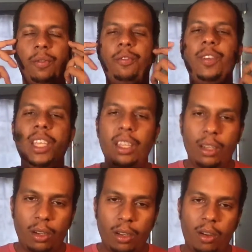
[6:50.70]

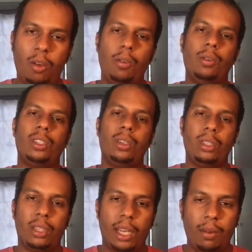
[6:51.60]
feel how
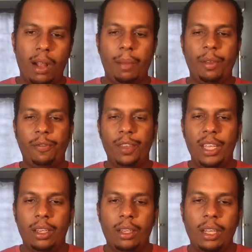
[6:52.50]
Sun-Sun and Rami feel.